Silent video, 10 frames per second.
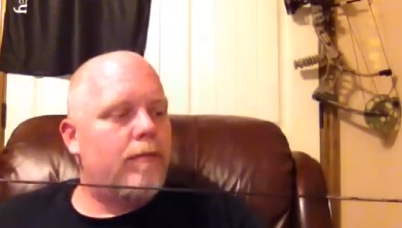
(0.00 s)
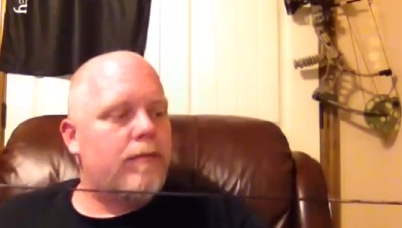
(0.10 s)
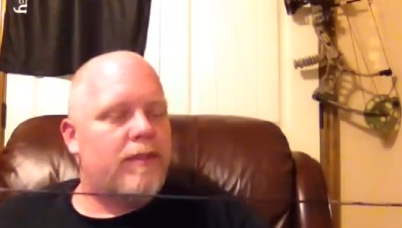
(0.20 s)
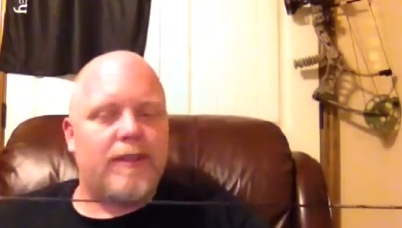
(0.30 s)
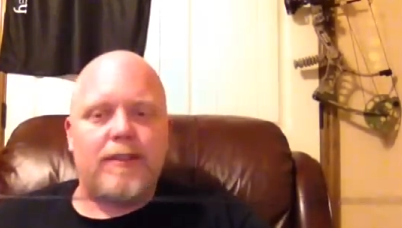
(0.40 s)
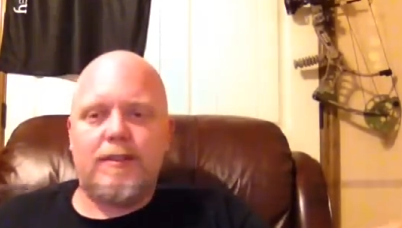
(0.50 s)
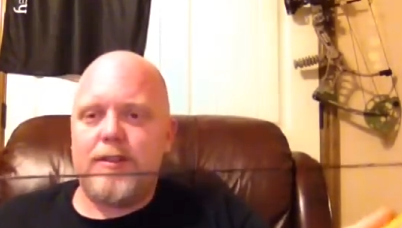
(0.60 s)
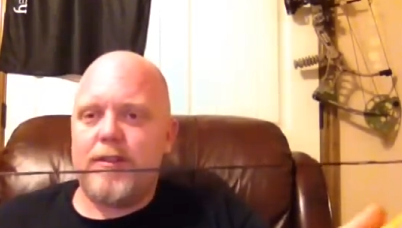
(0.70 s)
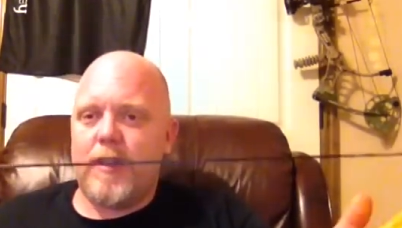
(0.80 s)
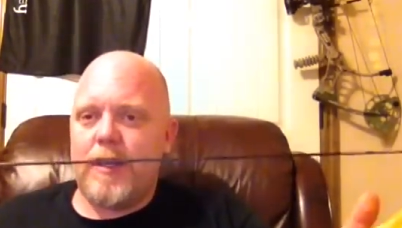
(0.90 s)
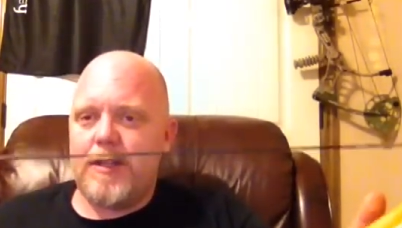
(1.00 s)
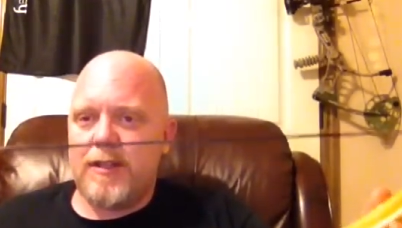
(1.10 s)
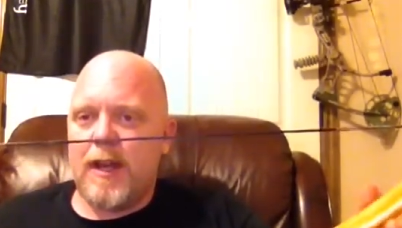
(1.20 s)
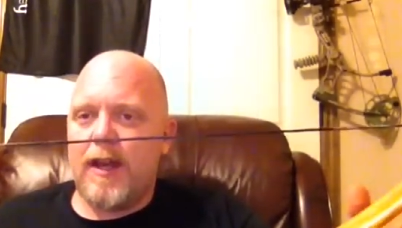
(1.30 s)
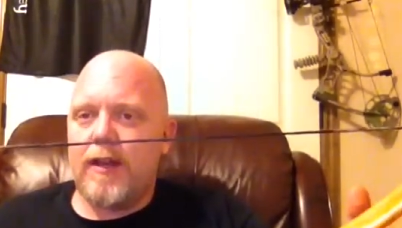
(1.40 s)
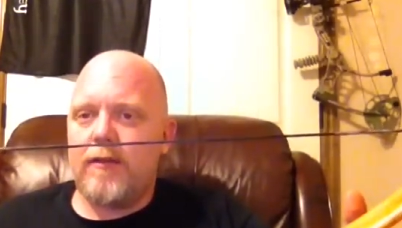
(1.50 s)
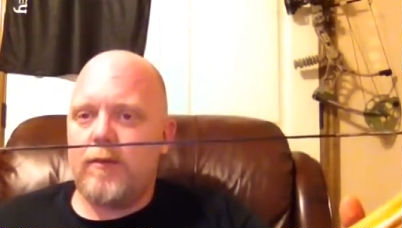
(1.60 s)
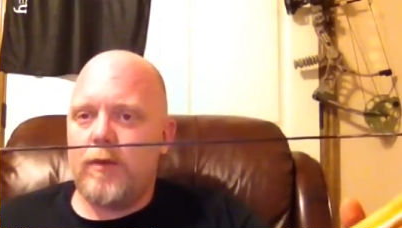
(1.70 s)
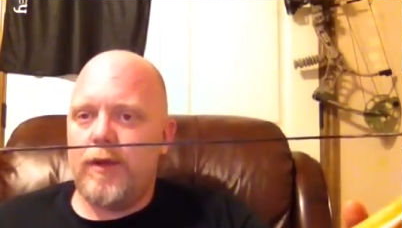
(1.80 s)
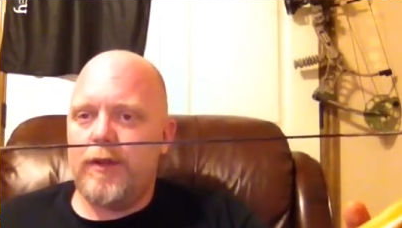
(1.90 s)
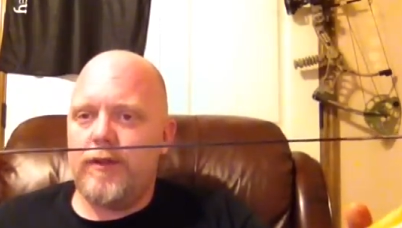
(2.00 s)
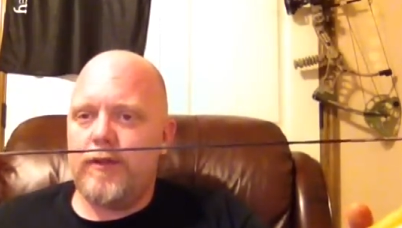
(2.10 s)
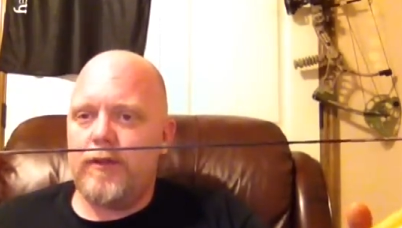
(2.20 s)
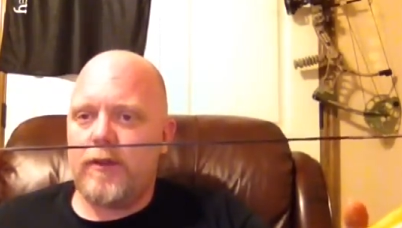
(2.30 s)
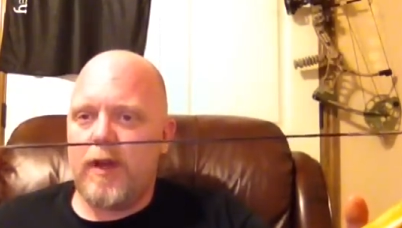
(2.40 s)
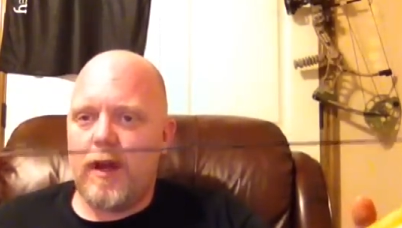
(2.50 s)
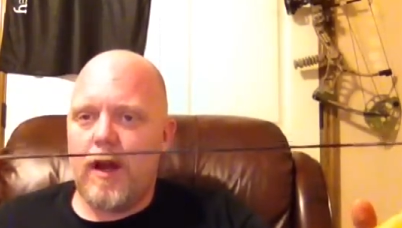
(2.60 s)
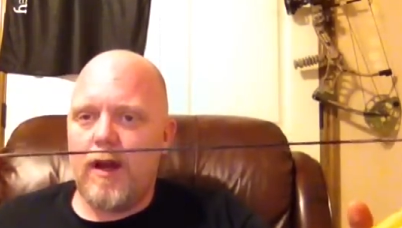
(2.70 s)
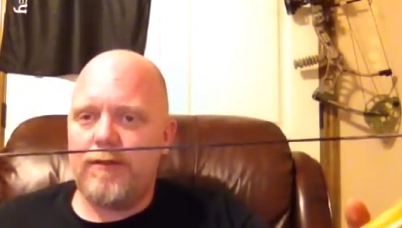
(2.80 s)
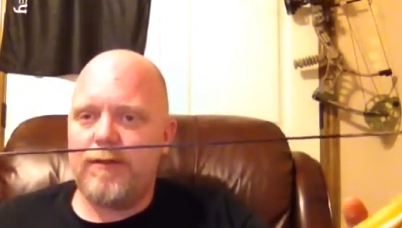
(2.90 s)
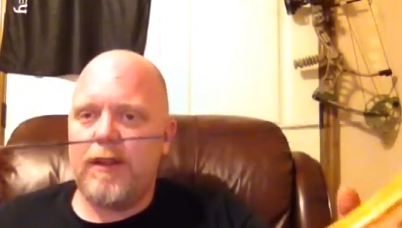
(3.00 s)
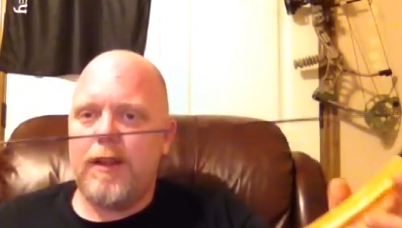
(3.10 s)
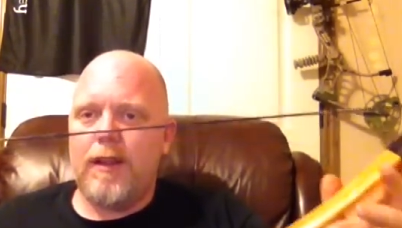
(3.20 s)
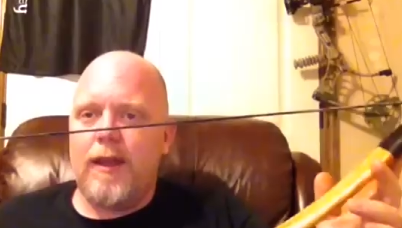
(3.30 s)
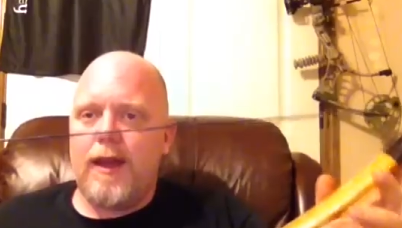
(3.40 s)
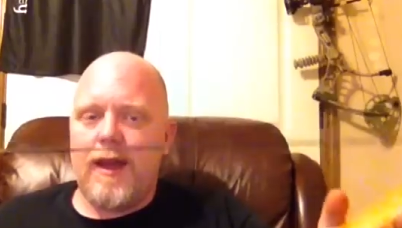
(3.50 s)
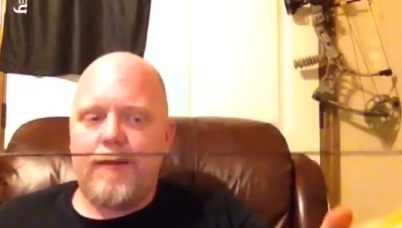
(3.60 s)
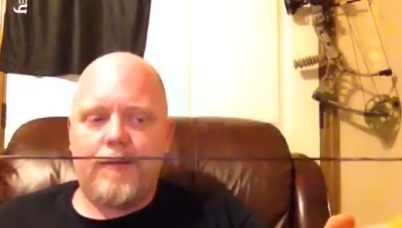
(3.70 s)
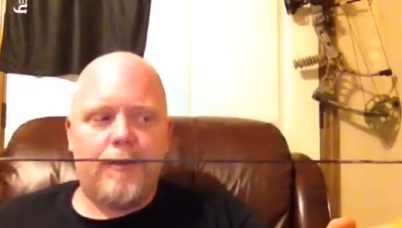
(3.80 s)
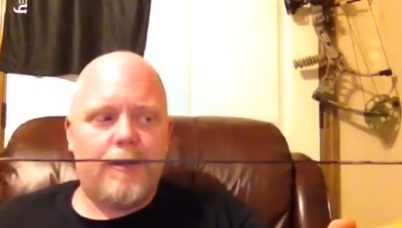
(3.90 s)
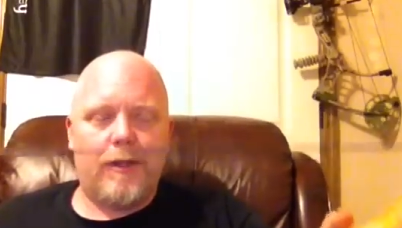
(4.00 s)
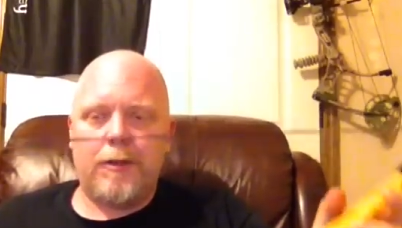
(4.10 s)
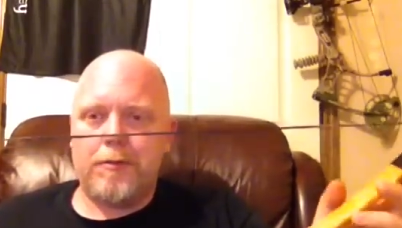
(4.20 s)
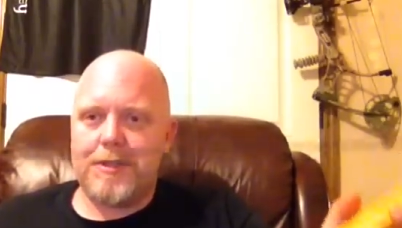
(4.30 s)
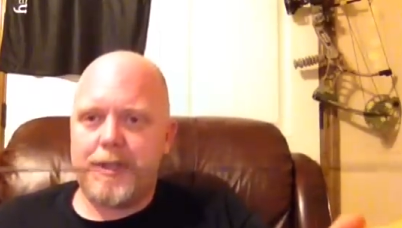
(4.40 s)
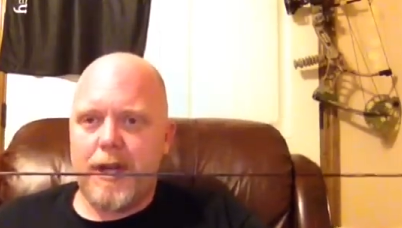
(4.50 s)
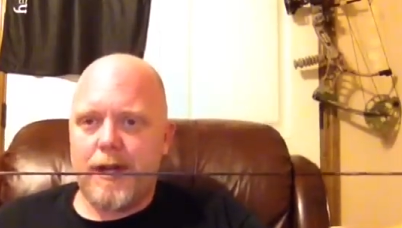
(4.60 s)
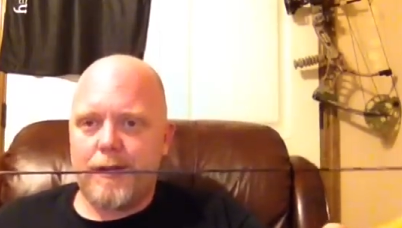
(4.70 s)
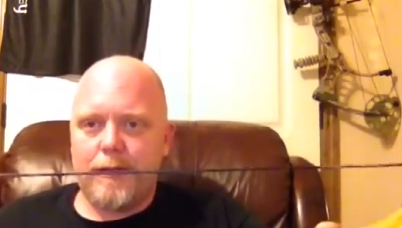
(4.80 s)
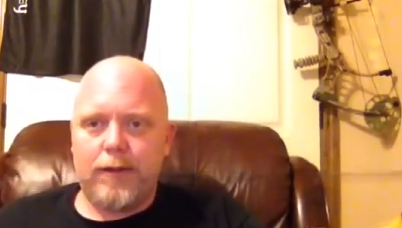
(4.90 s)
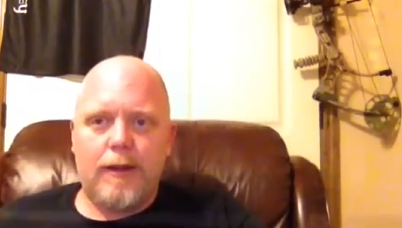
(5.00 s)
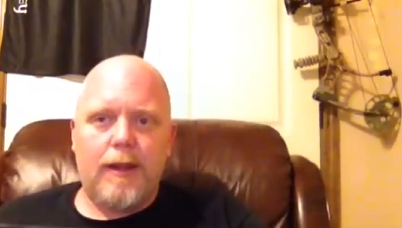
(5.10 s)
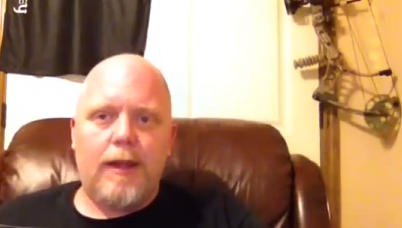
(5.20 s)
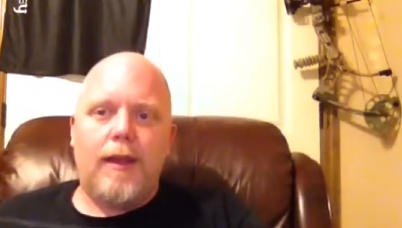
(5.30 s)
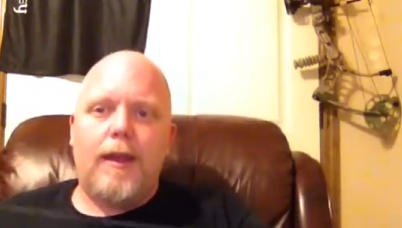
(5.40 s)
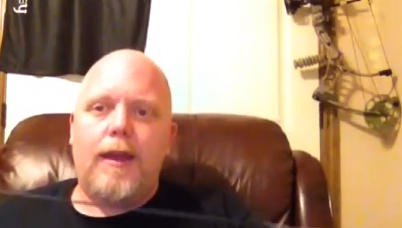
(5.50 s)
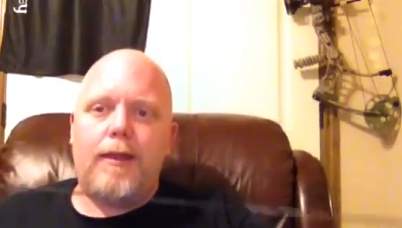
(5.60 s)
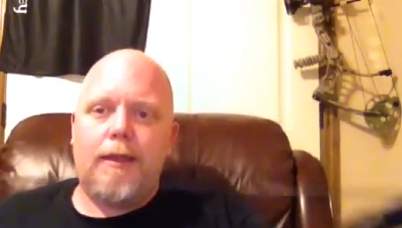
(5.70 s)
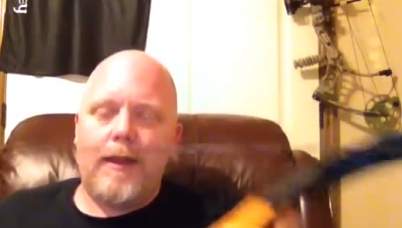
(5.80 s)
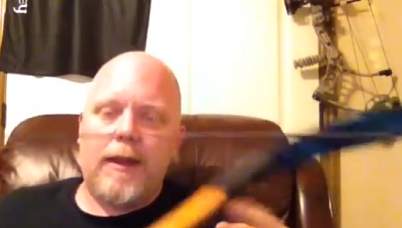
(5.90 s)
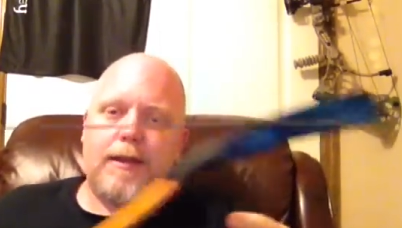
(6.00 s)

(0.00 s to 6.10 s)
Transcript: 6 inches on each side was cut off after tiller was checked, and then it